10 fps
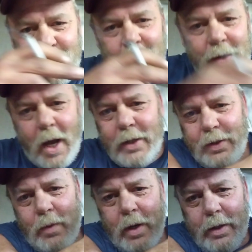so it knocks
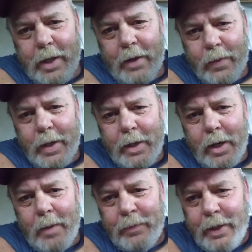the one on the other end
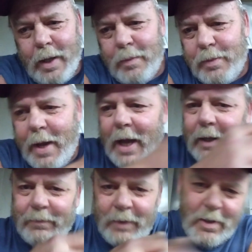up, and then it comes back
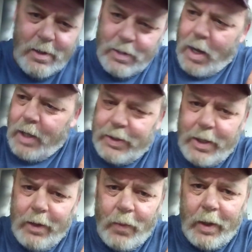and knocks
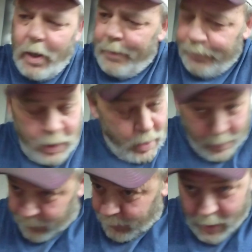the other one up.
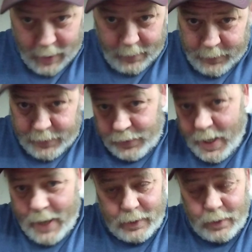If you've got everything
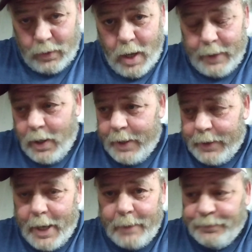stacked in a line like
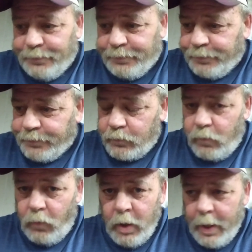that
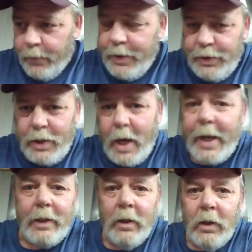and everything's
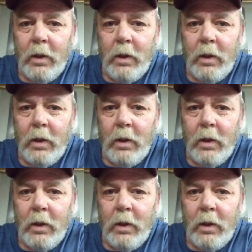tight,